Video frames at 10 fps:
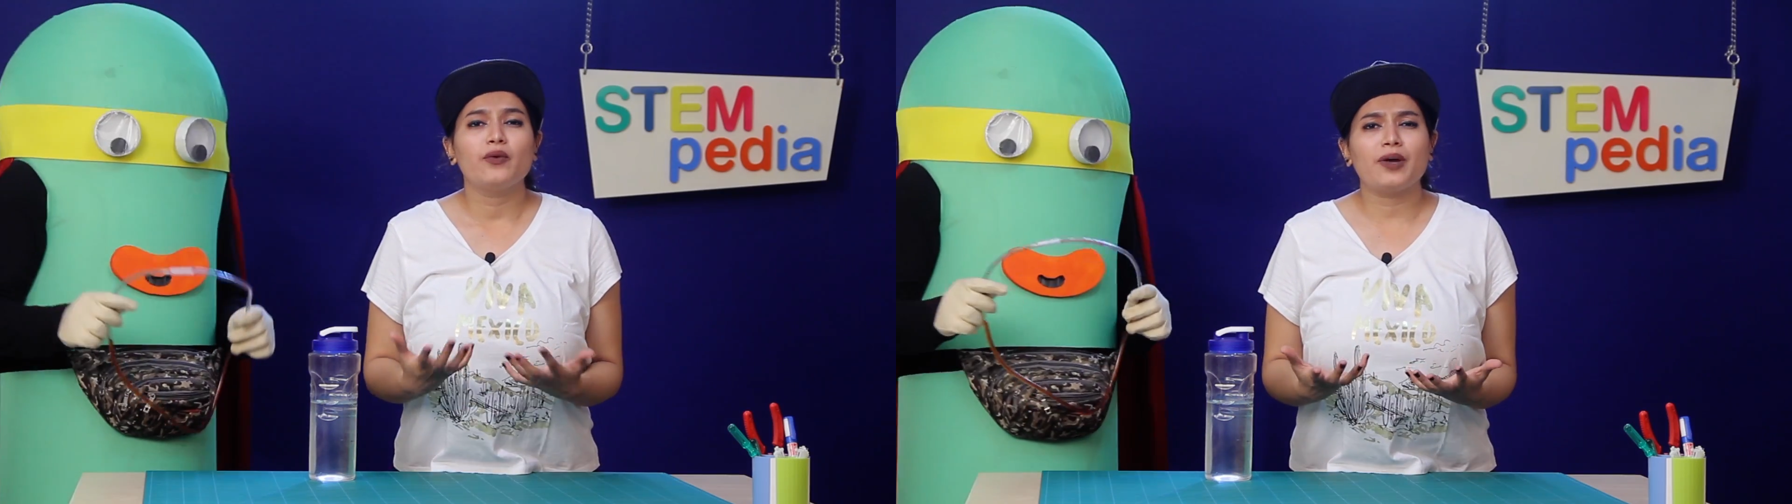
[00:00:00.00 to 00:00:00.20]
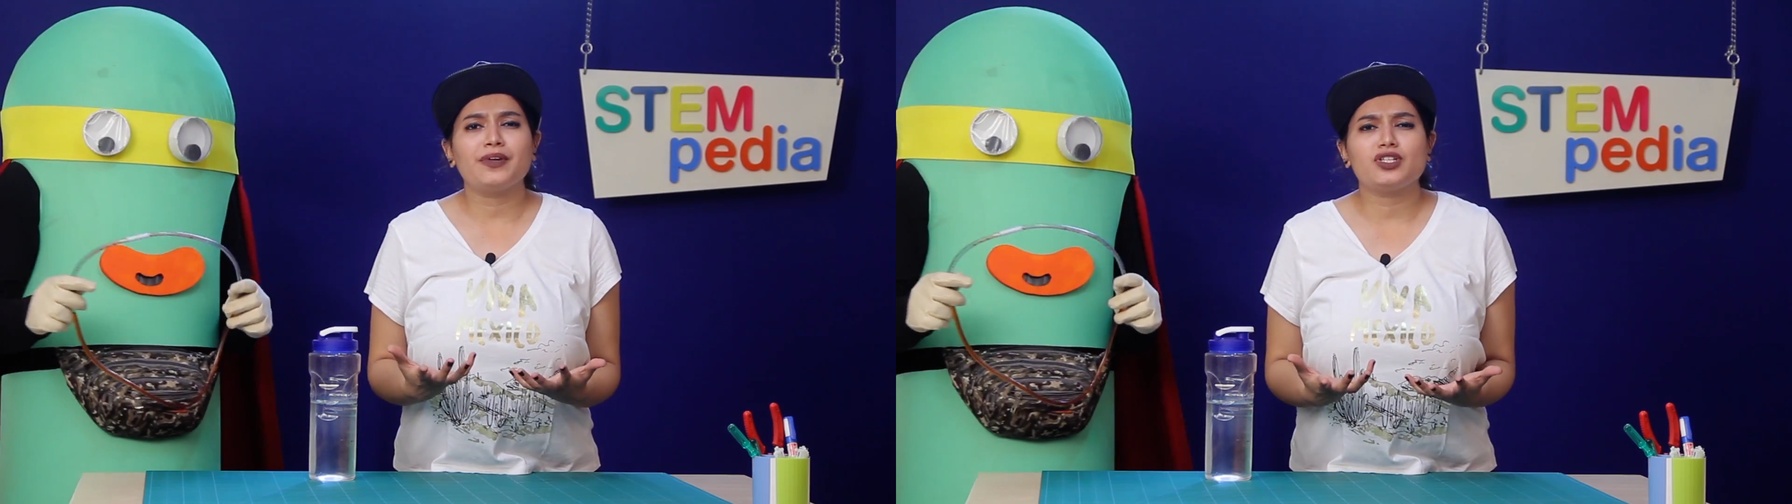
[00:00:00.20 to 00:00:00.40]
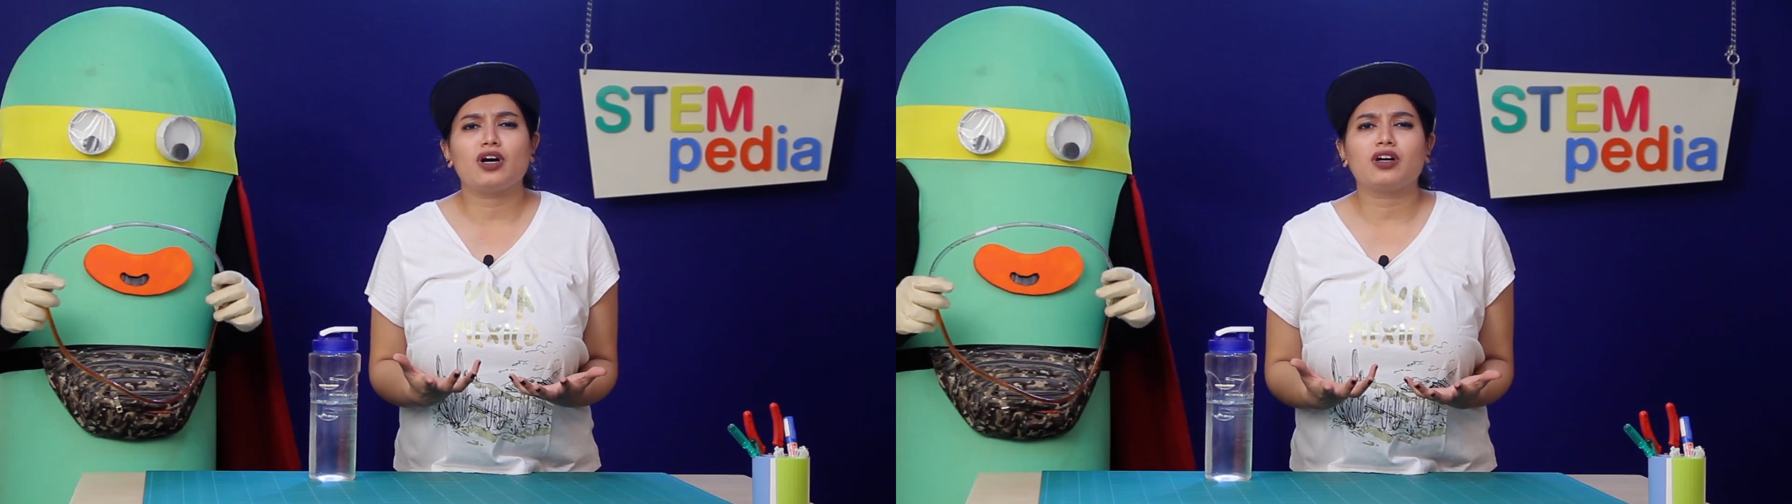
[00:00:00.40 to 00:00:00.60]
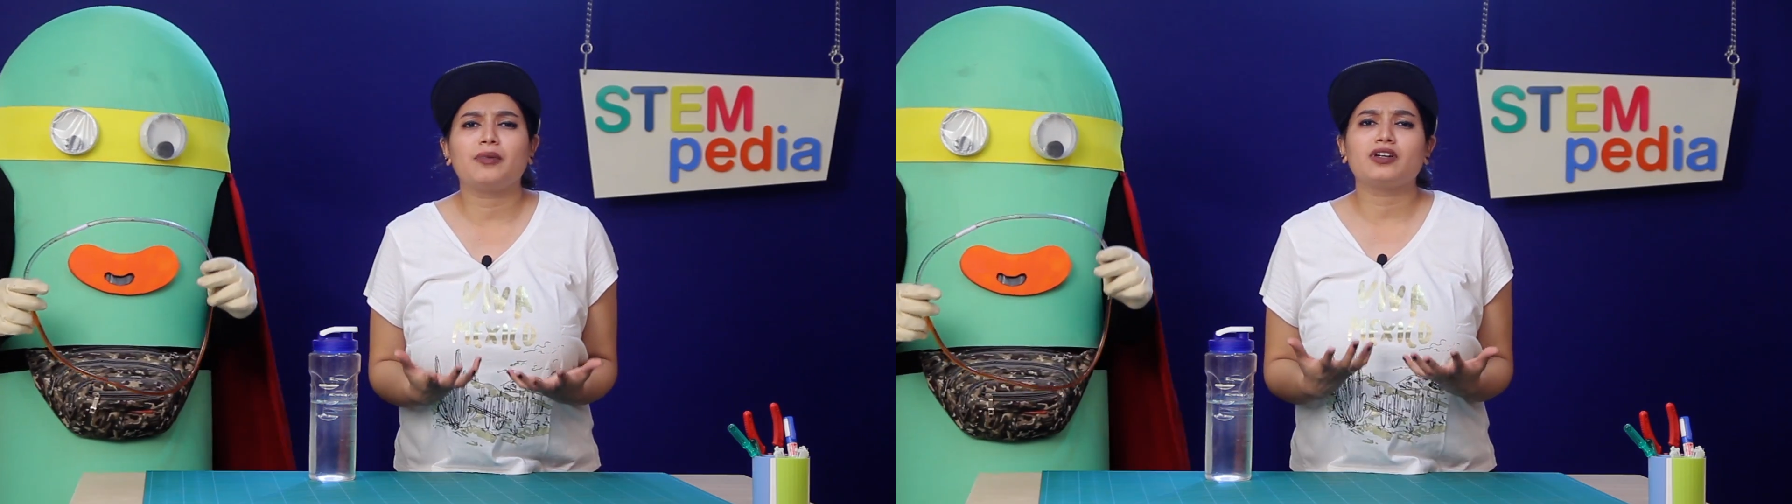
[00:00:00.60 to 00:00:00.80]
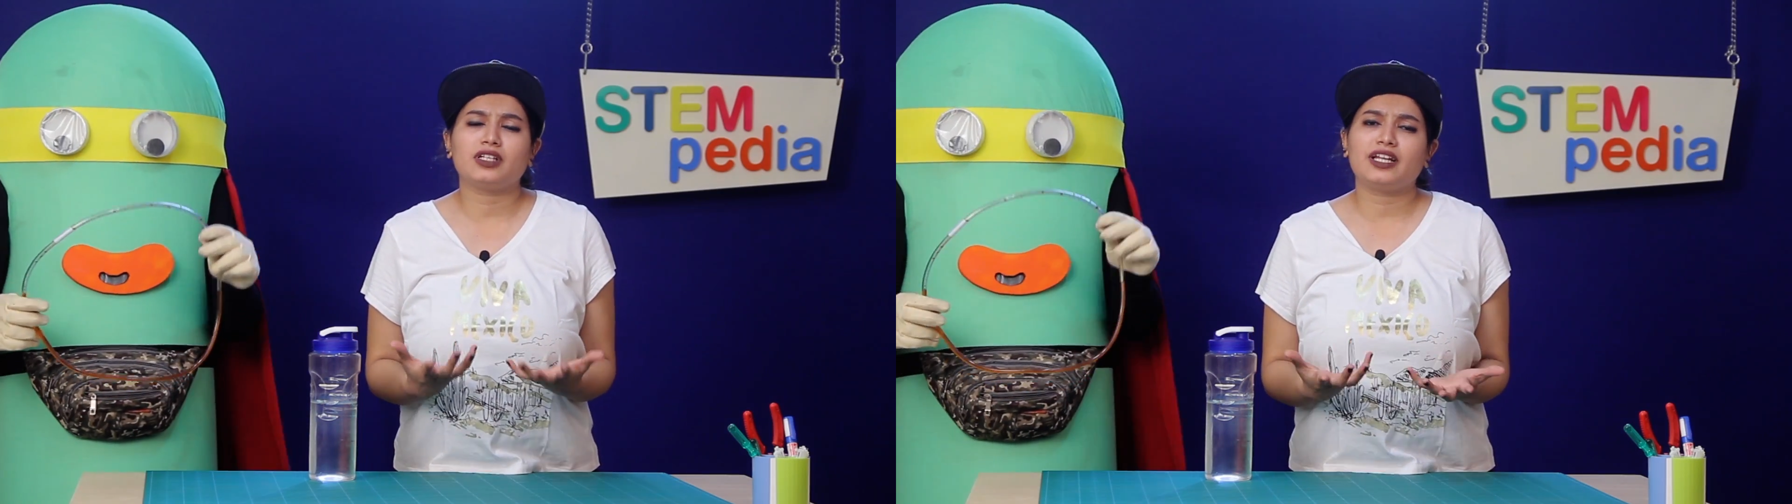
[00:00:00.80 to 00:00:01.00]
When we talk
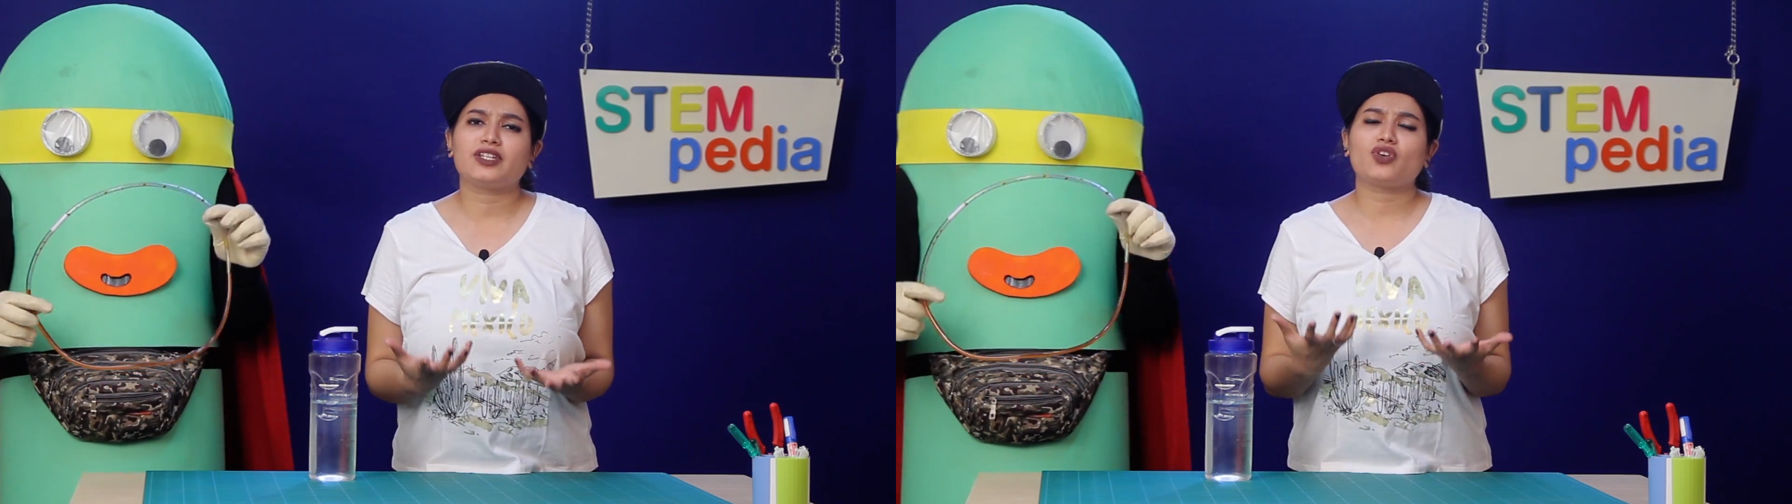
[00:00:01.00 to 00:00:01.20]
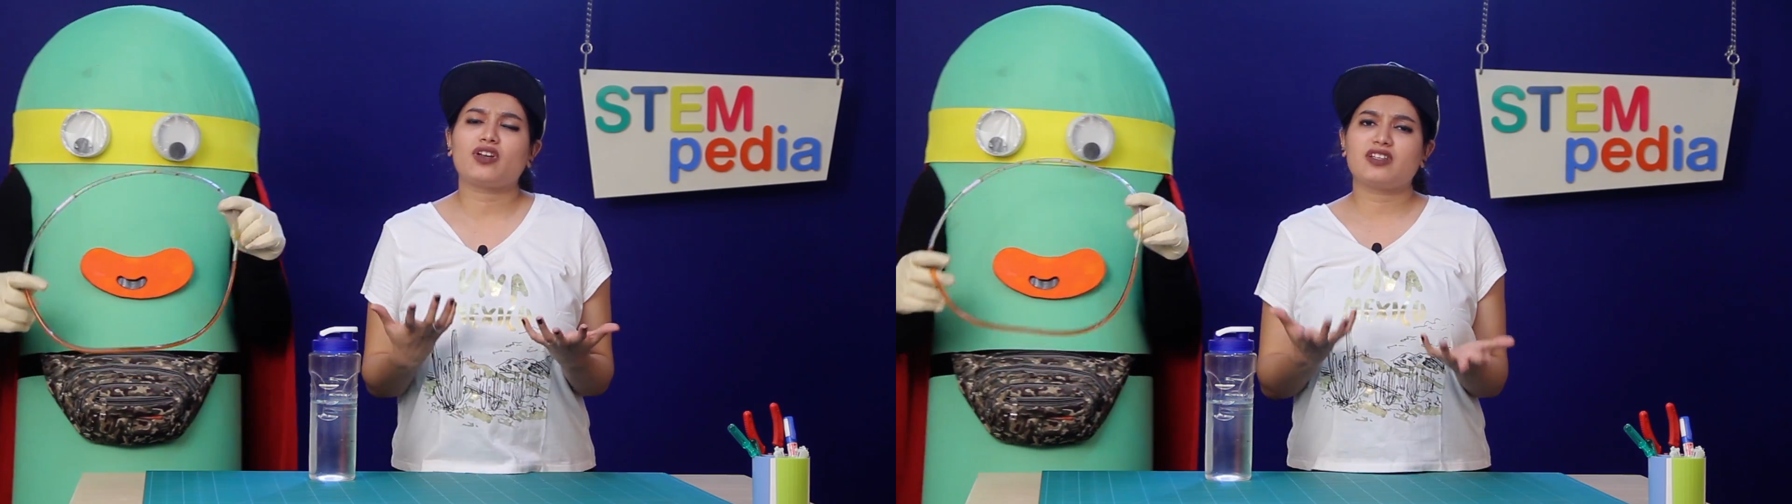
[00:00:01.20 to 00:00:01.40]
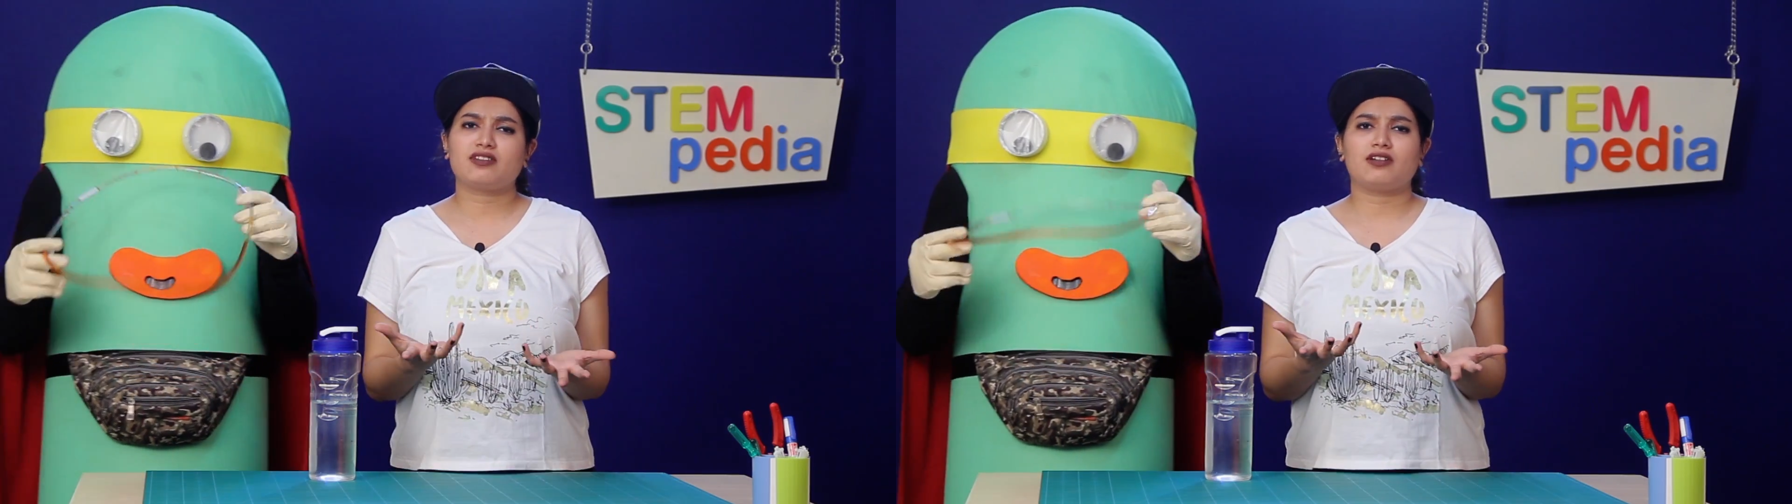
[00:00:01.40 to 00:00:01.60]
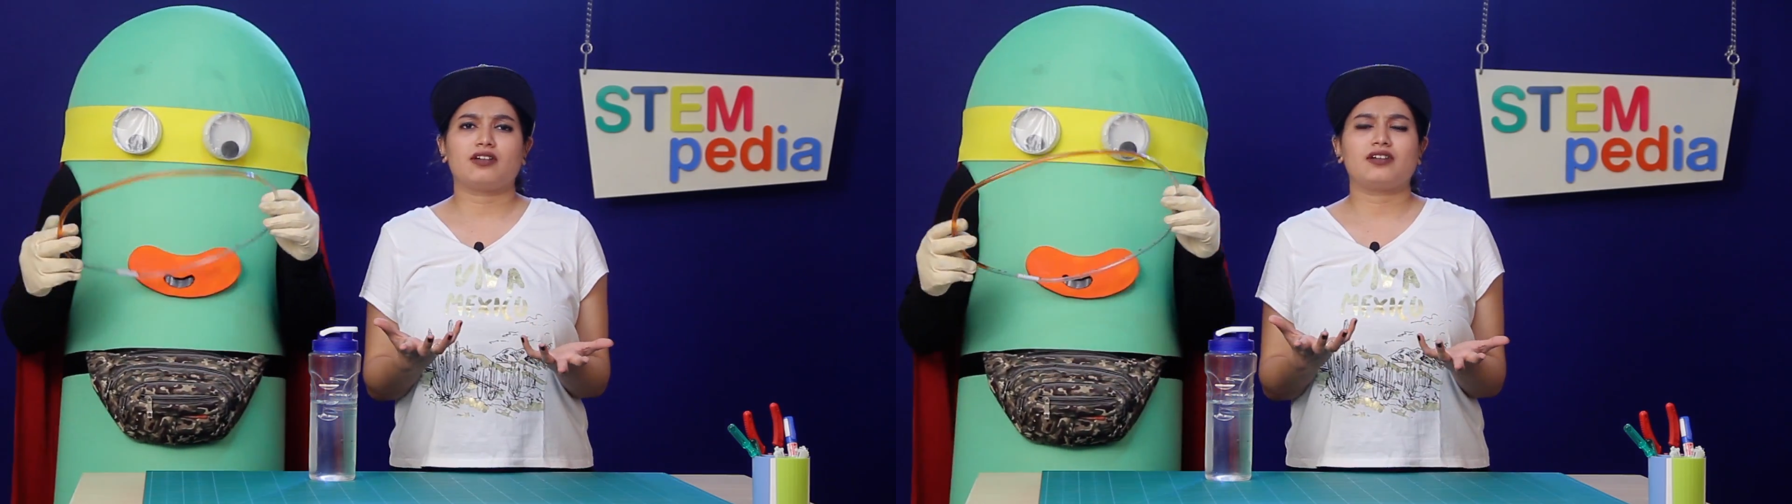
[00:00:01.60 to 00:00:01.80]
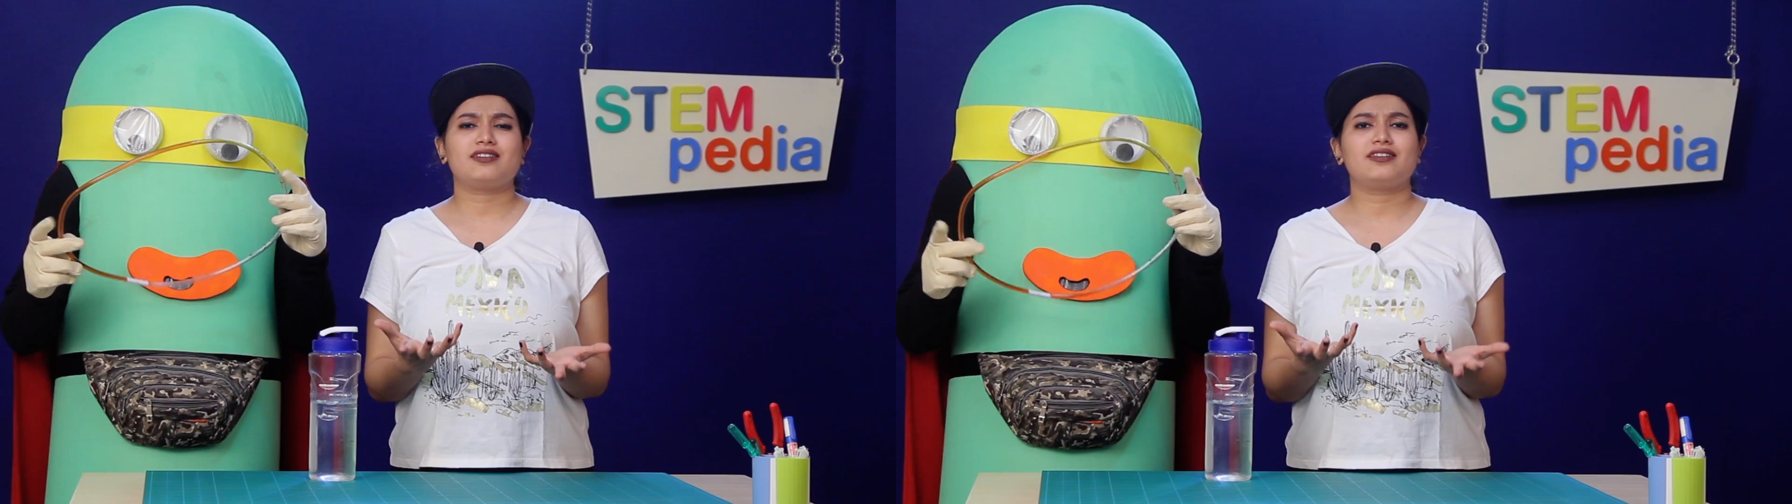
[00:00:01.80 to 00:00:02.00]
about electronic circuits,